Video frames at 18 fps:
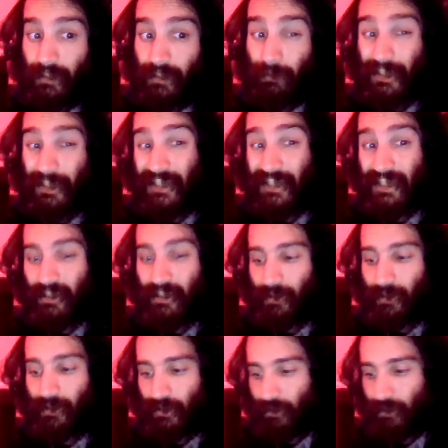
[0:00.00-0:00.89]
And when I did, I
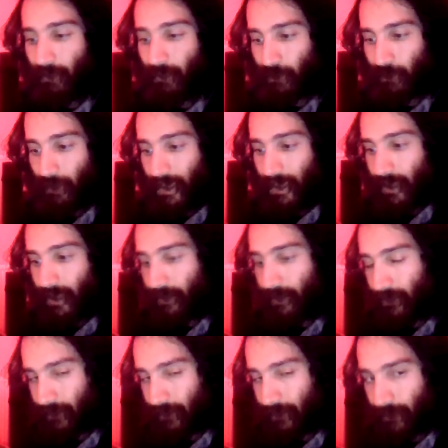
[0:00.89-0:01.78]
lost too much weight
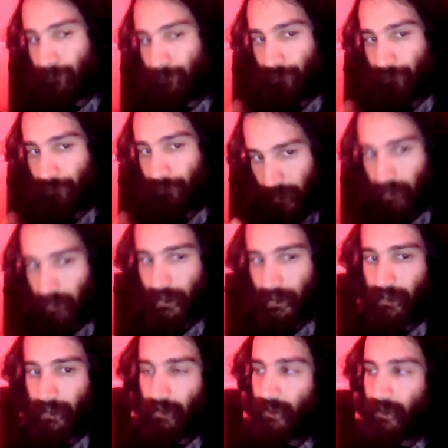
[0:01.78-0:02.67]
and
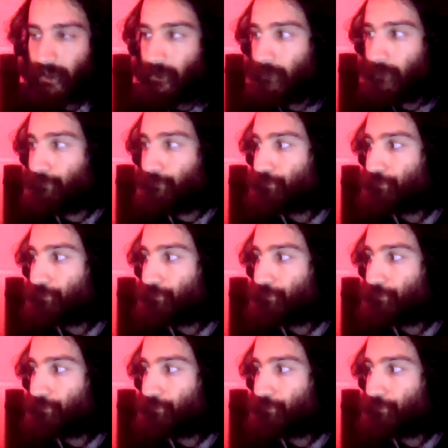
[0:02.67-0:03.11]
yada, yada, yada.